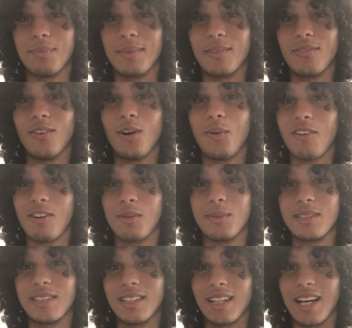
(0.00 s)
before where
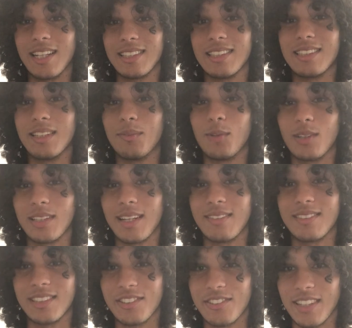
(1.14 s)
Robertson assisted more times
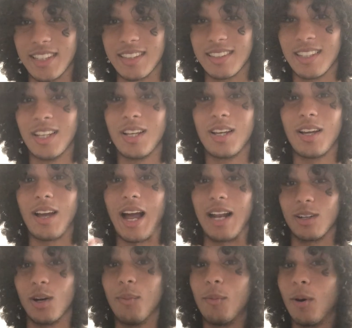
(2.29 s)
than Trent
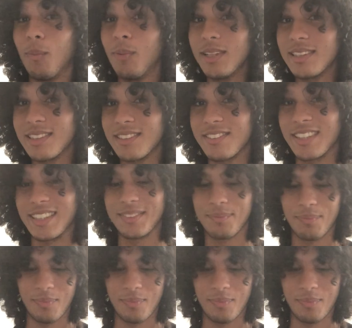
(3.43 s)
and got more points than Trent.